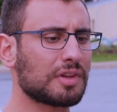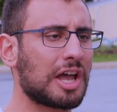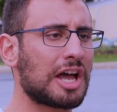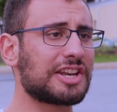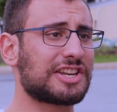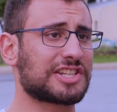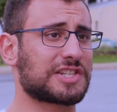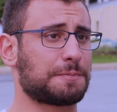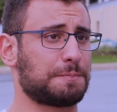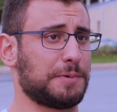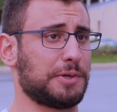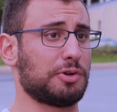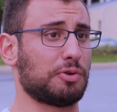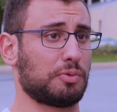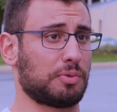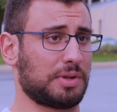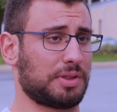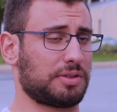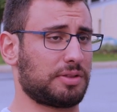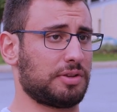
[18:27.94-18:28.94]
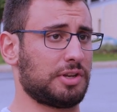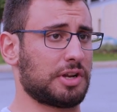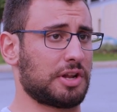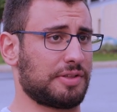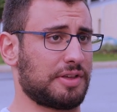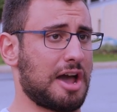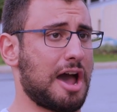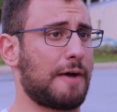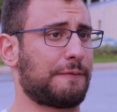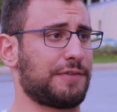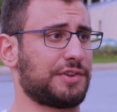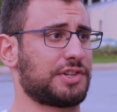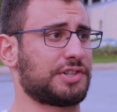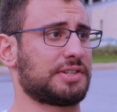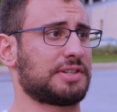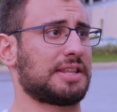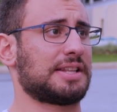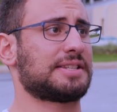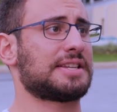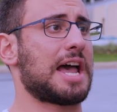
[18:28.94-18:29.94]
a dispute with, you know, the
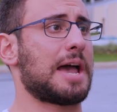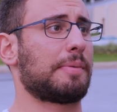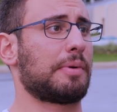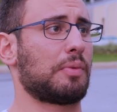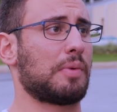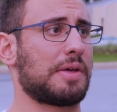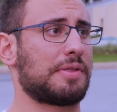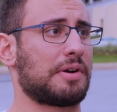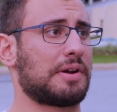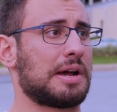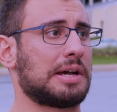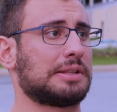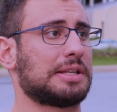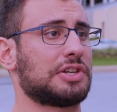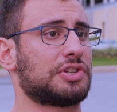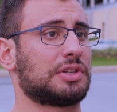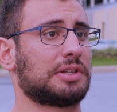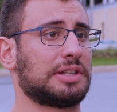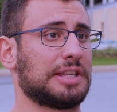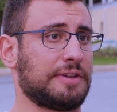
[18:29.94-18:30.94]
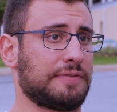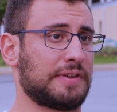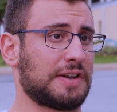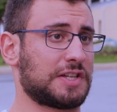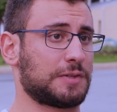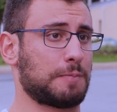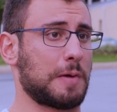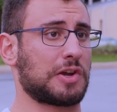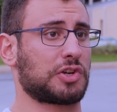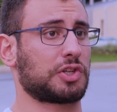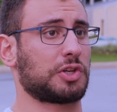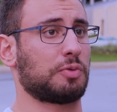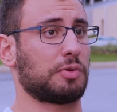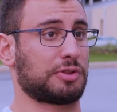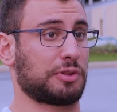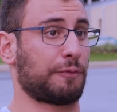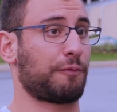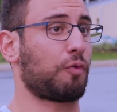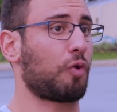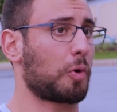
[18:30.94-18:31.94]
officers at the time on whether or not they should leave it, especially
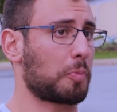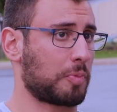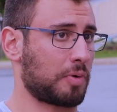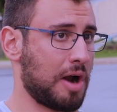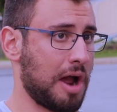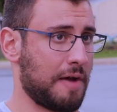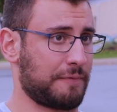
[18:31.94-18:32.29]
with the former